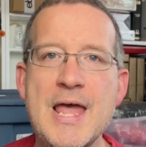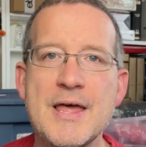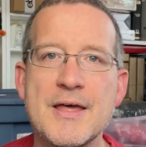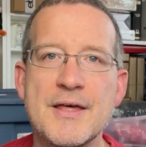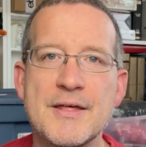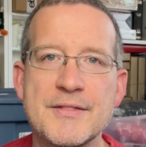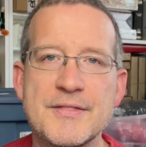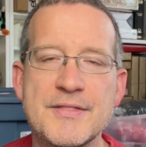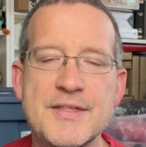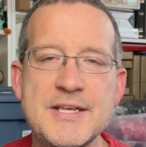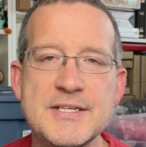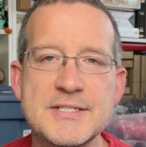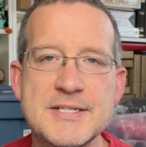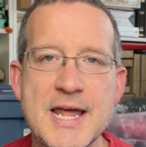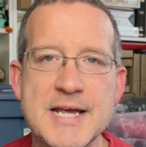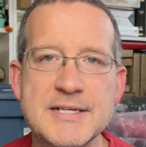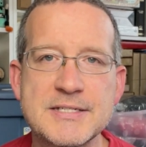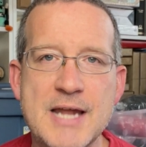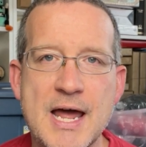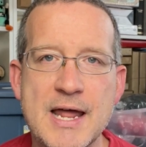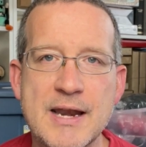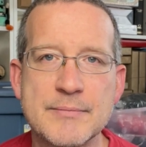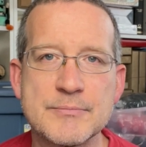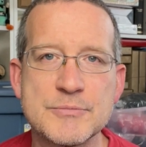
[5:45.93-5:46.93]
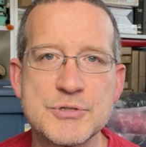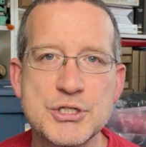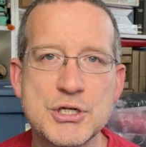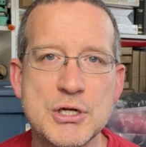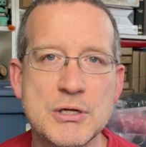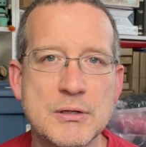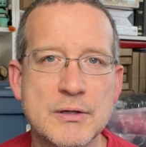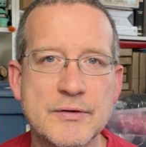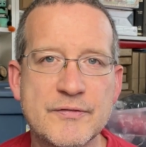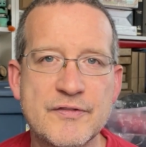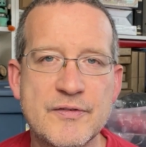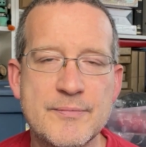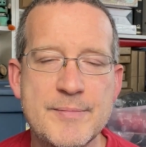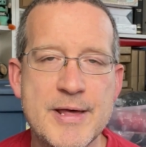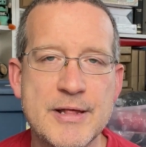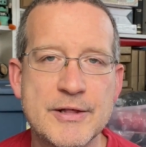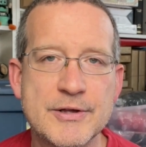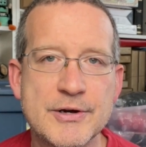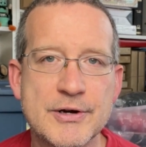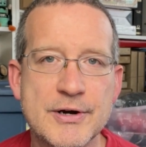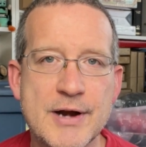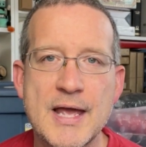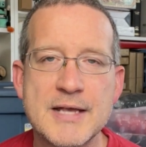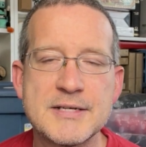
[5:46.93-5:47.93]
These next items should look
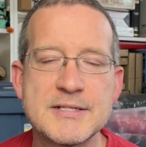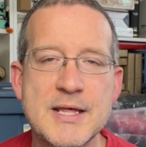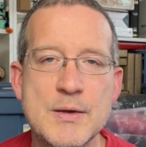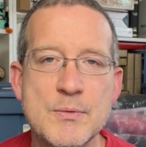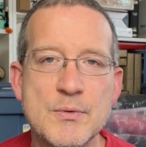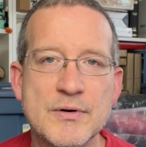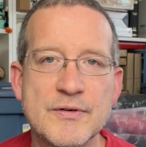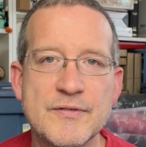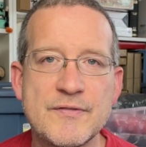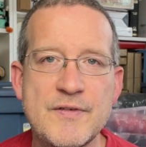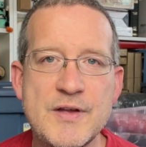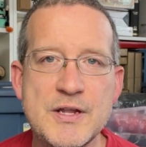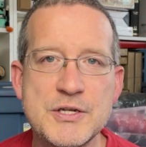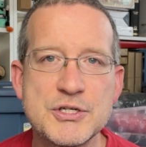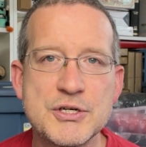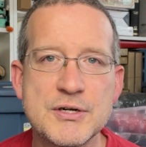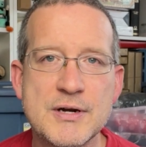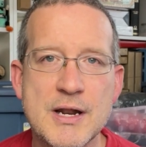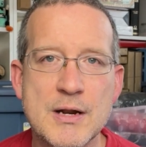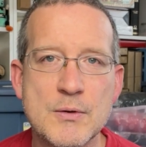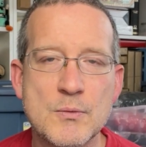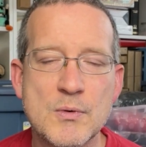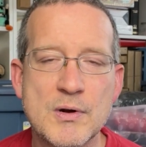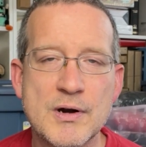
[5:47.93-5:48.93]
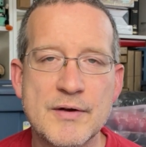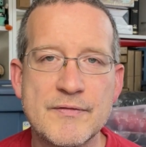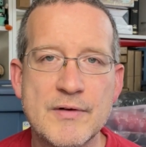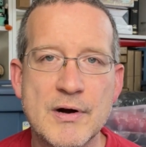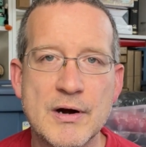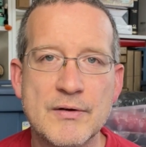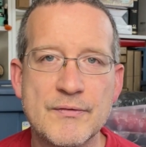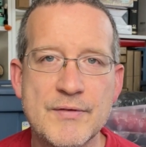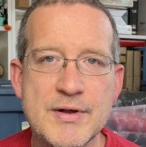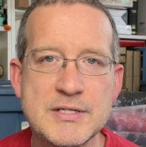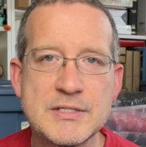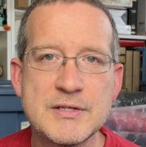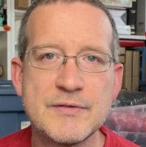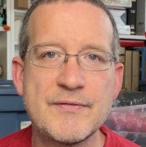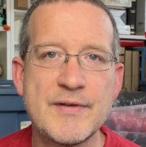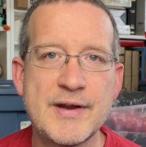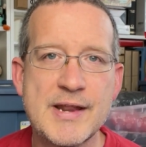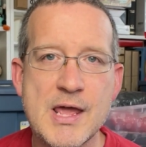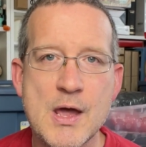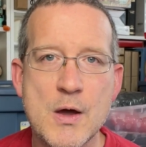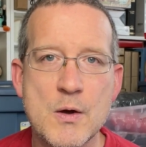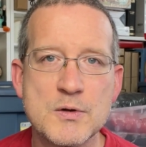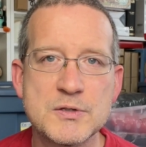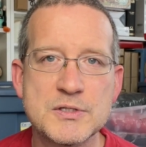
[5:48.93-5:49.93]
familiar as they were featured in one of our recent
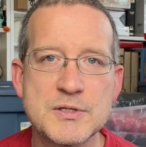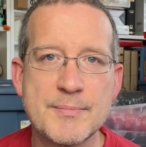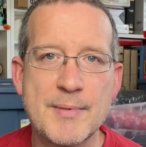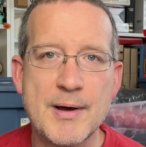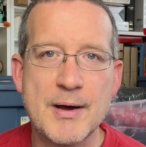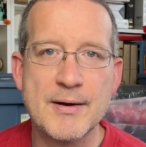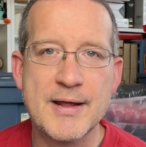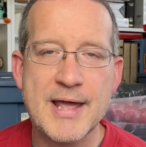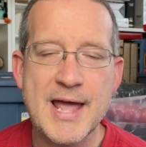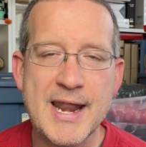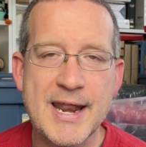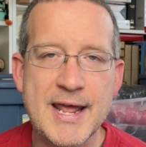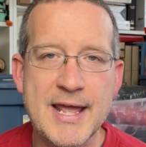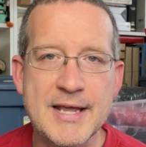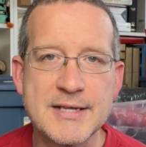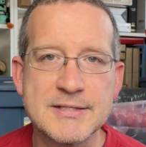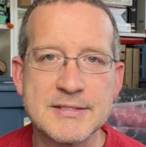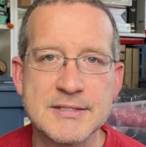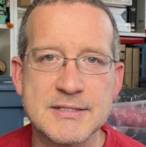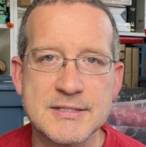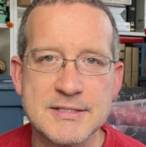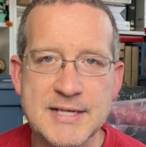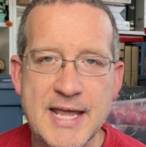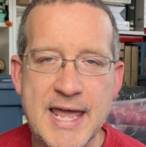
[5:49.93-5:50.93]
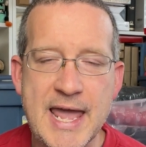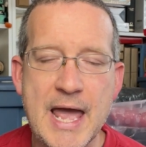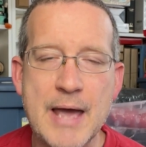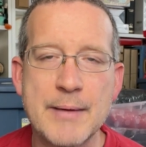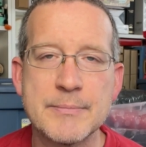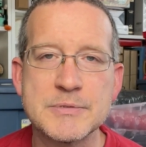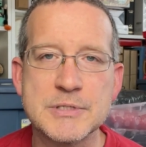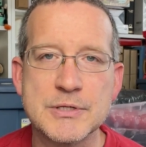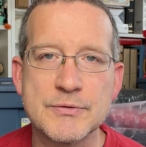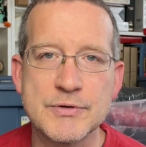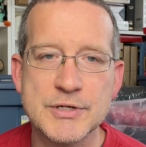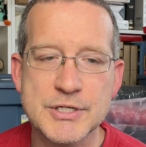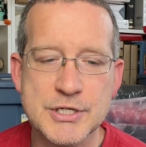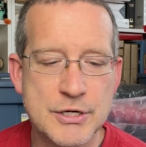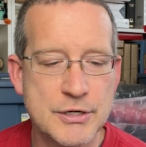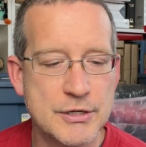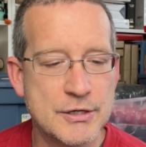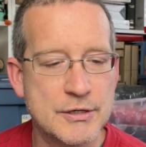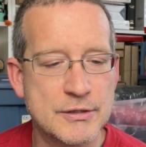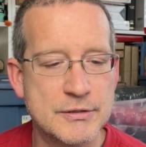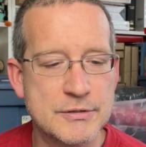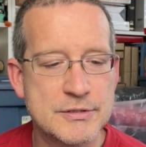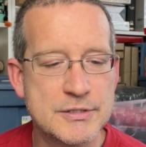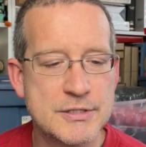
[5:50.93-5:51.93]
videos about headaches and scams and
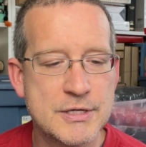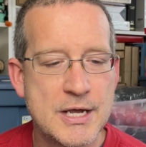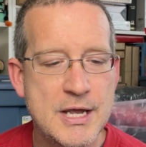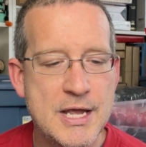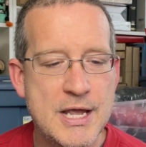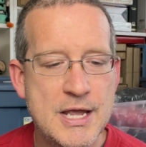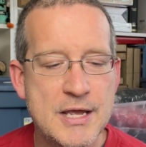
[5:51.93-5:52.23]
returns.